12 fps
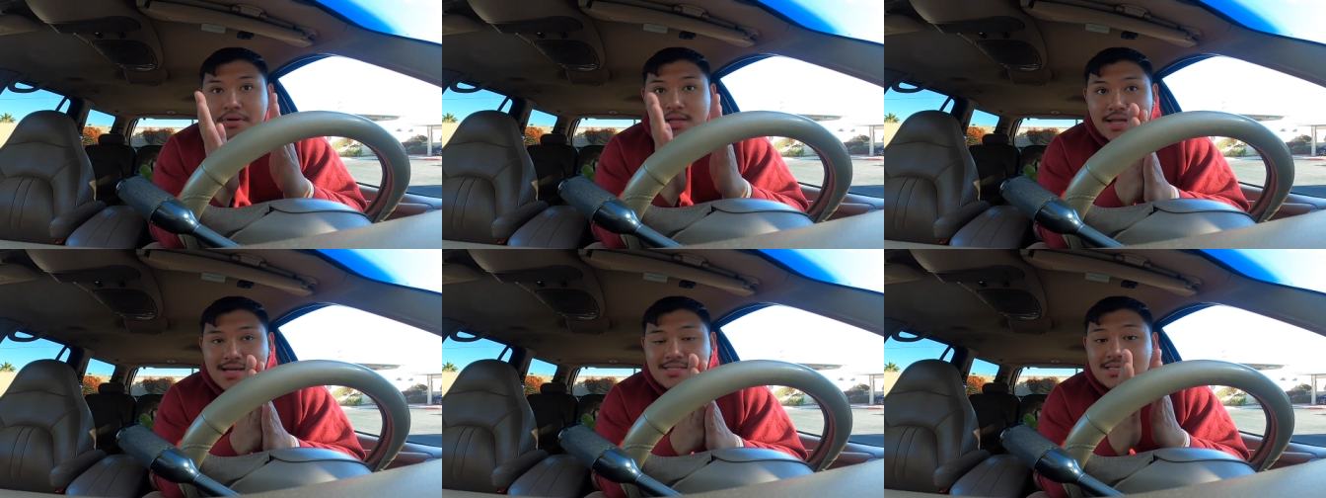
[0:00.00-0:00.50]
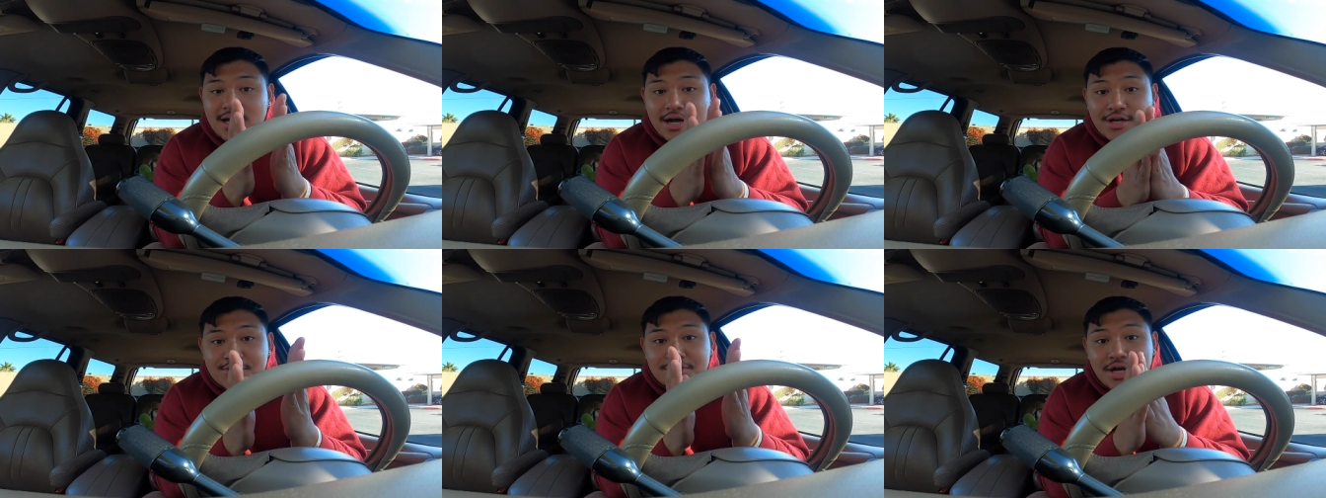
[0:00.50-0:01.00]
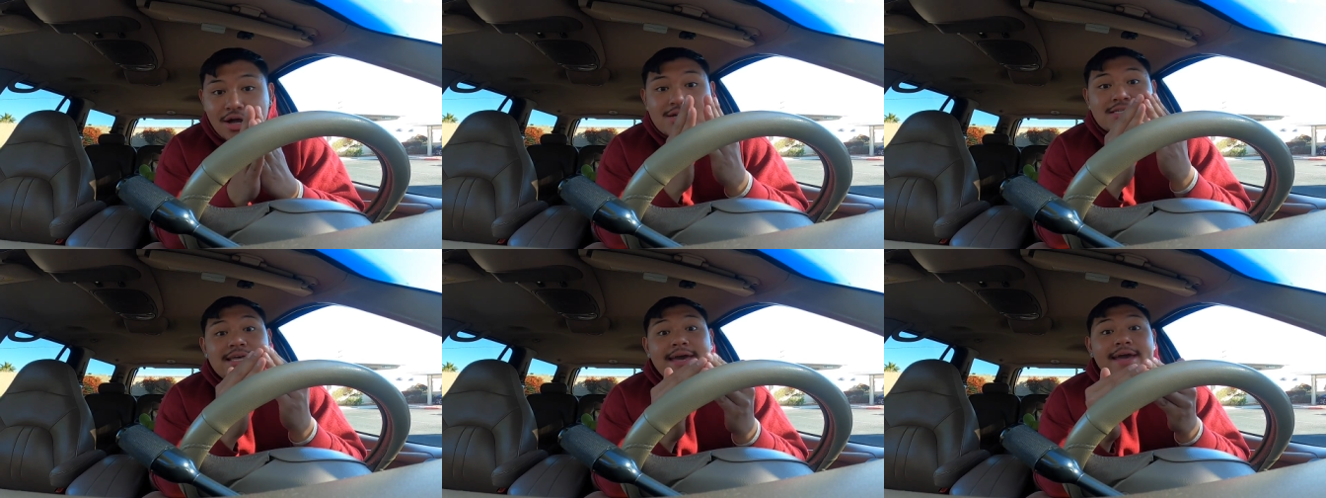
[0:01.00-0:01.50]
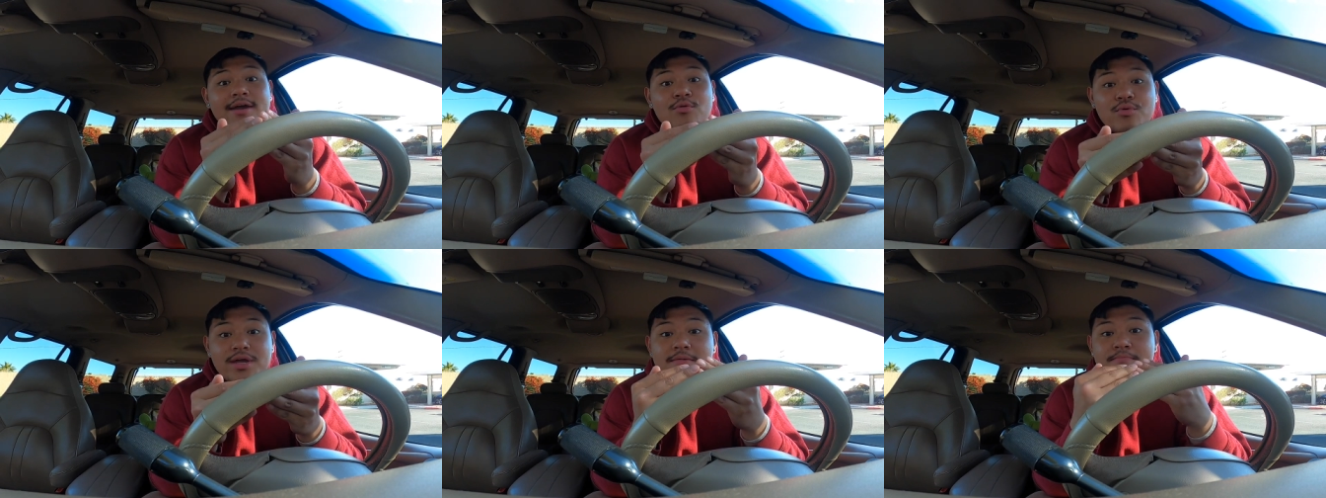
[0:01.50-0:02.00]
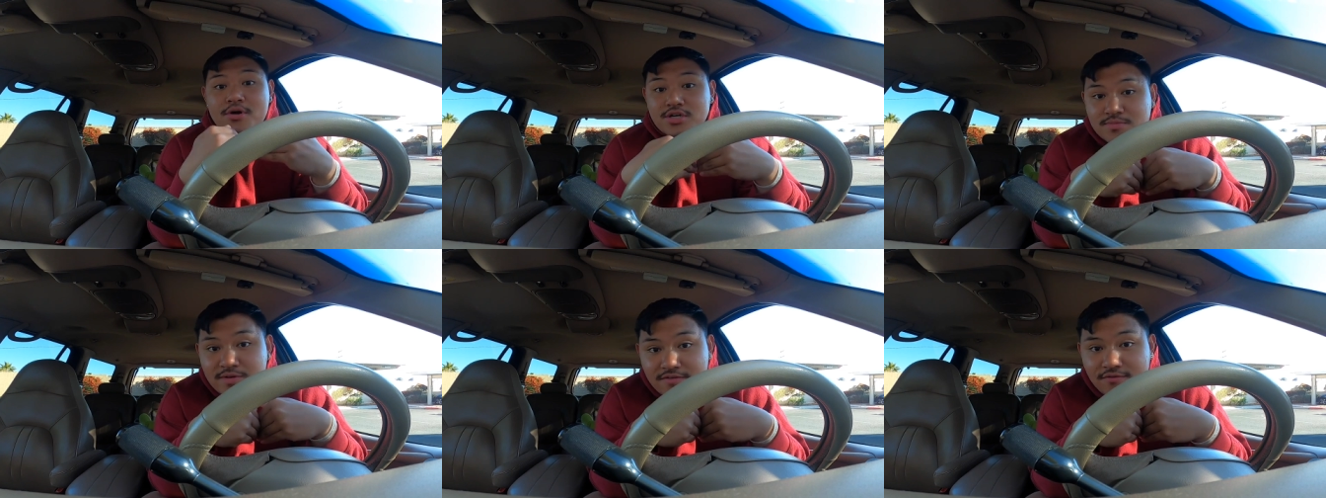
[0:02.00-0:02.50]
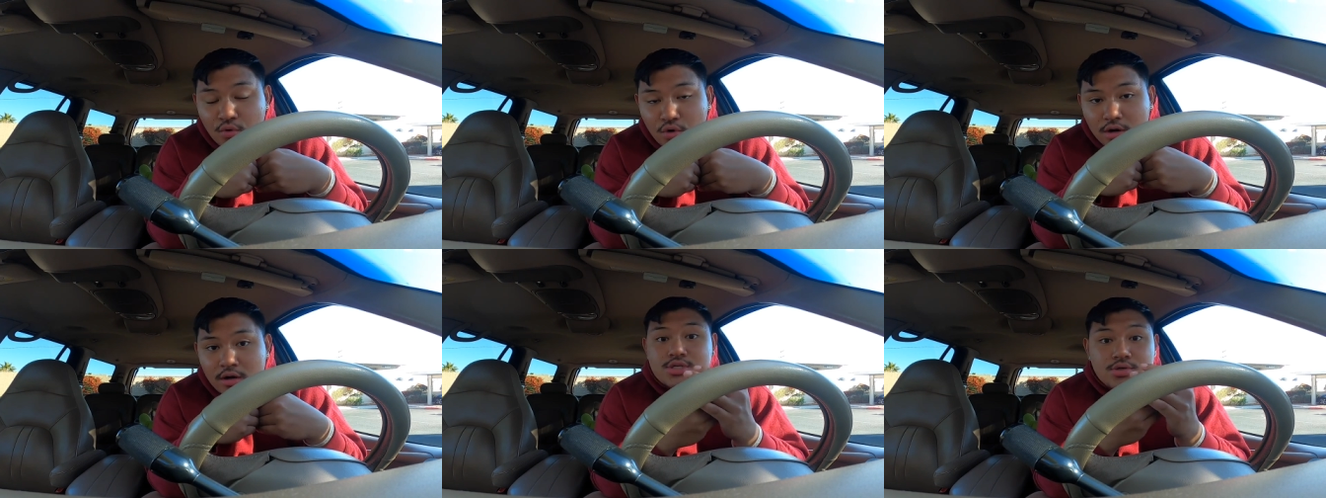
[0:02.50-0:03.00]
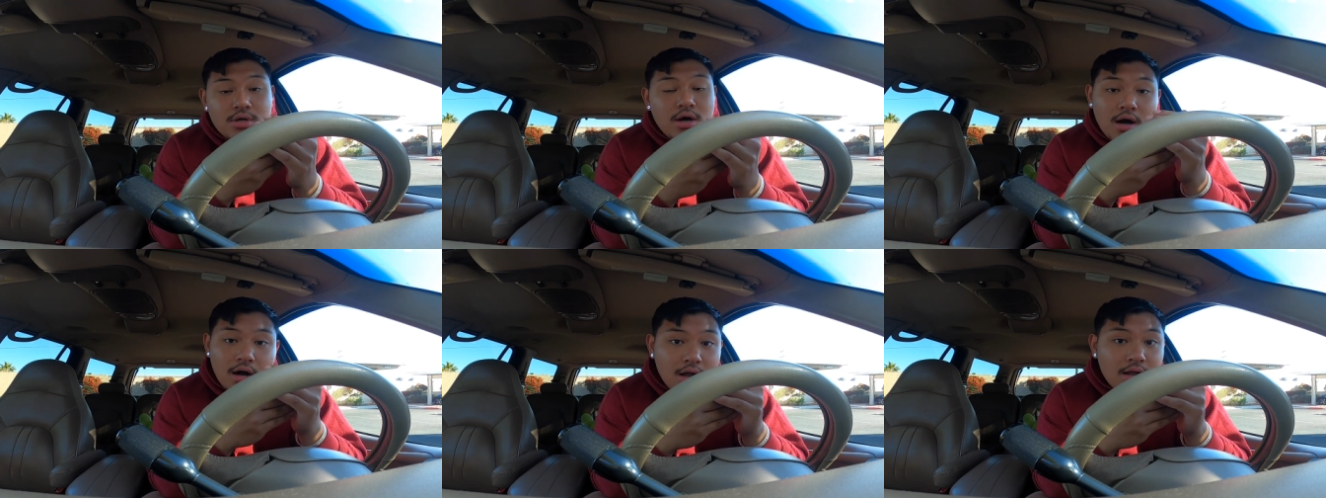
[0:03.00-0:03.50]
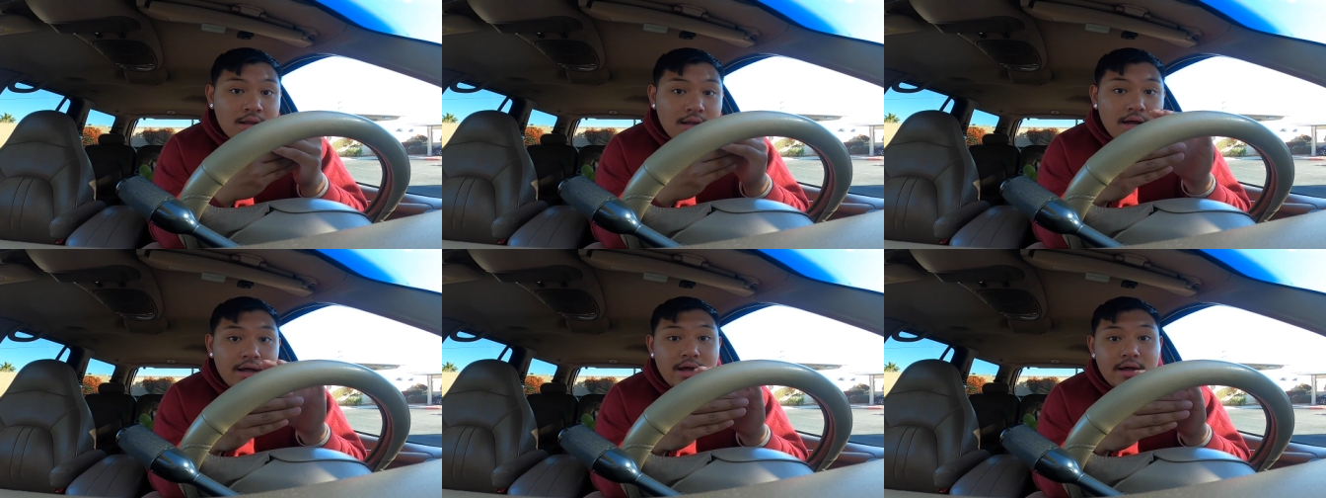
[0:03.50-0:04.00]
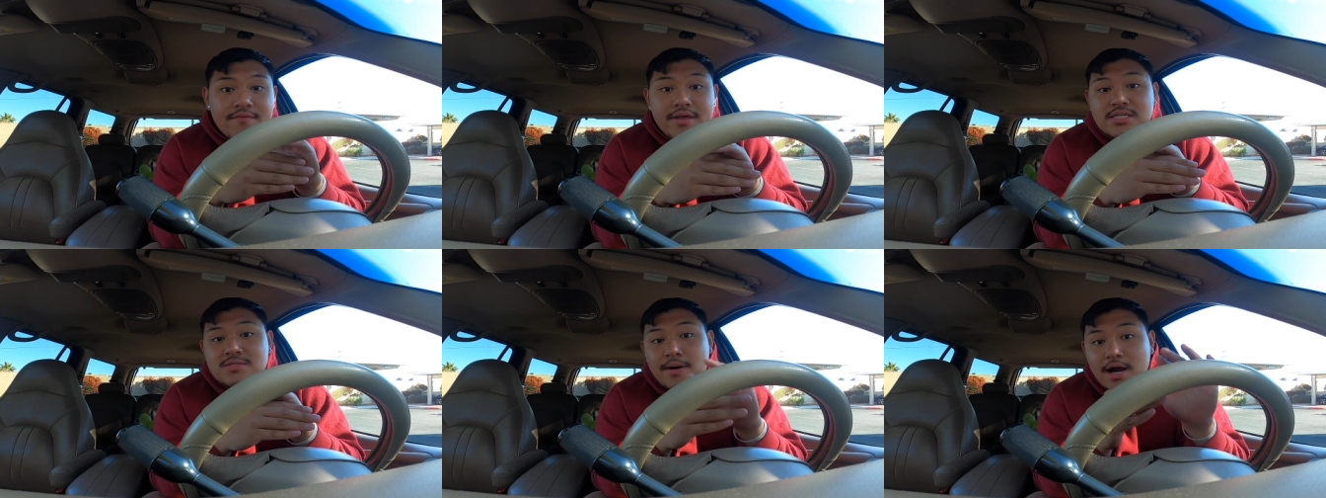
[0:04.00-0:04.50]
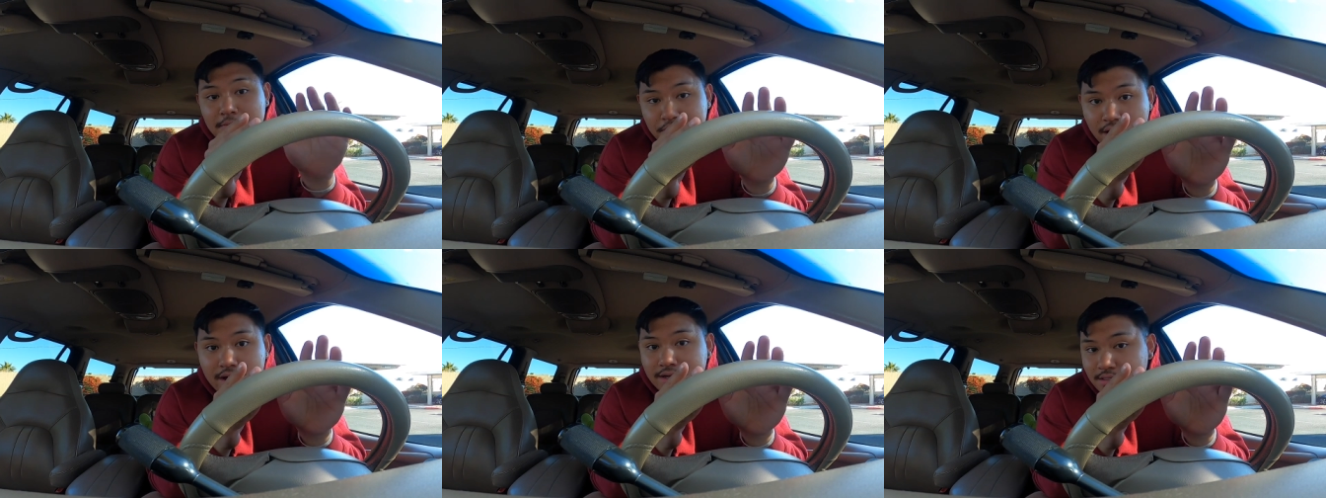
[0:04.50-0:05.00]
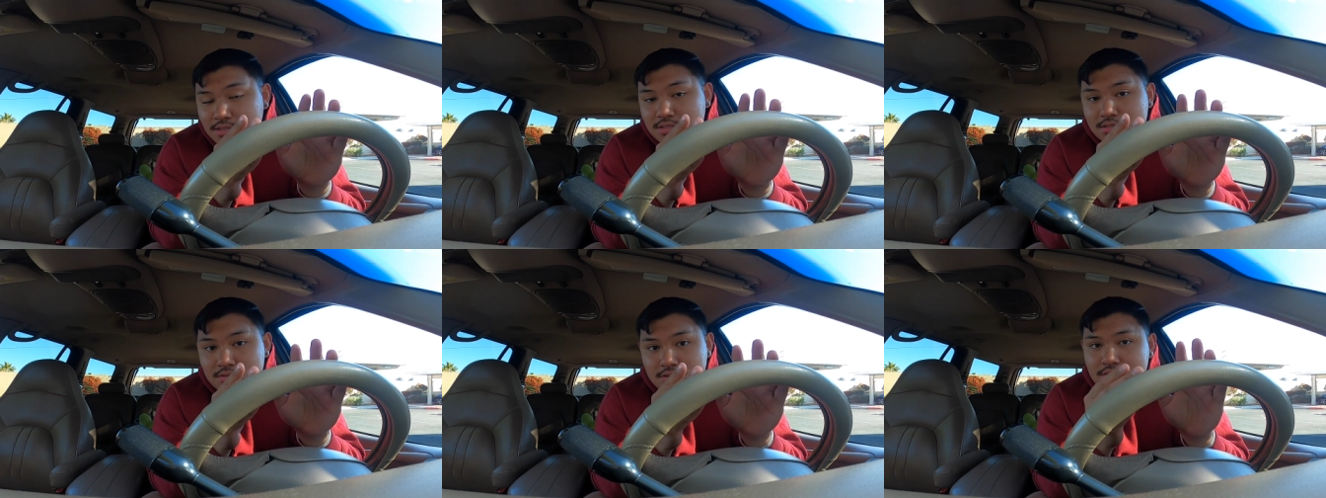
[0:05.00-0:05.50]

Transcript: plus the $100 they reimbursed me for due to all of the expired products.